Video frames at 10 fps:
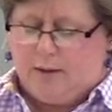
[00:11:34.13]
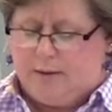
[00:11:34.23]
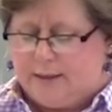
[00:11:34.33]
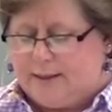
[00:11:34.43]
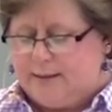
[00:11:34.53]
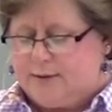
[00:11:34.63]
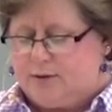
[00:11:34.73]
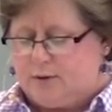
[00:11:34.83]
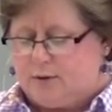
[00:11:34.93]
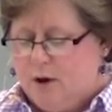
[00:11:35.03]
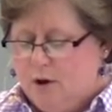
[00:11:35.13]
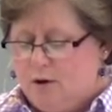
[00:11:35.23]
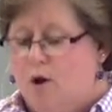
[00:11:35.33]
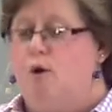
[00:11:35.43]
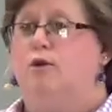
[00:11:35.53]
or
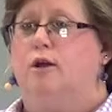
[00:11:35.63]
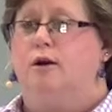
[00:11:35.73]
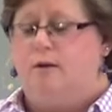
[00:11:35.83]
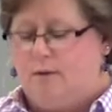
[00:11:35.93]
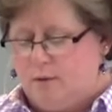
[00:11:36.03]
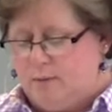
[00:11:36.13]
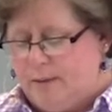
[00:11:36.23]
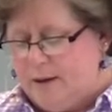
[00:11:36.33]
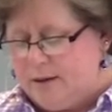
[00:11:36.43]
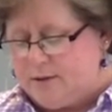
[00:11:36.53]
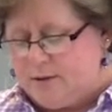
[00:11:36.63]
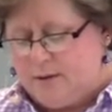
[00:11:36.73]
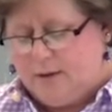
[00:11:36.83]
Arcola Gomez,